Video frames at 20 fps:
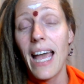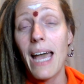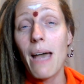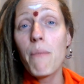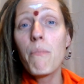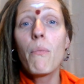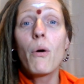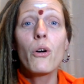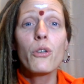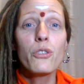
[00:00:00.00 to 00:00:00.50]

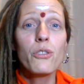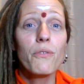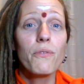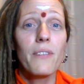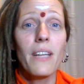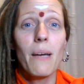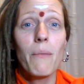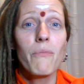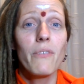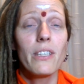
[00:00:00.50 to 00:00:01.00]
And most
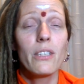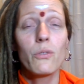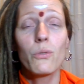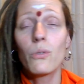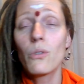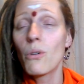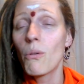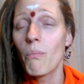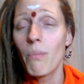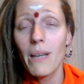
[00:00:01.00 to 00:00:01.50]
of them we
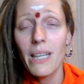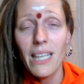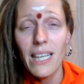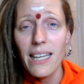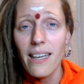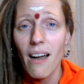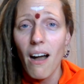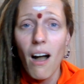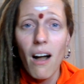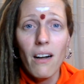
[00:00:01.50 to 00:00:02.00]
took
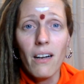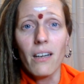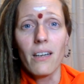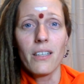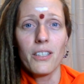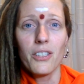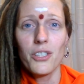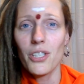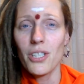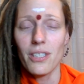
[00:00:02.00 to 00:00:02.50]
completely
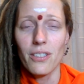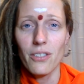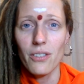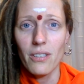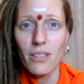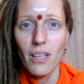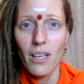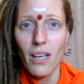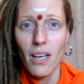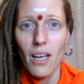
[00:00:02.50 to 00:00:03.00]
unconscious.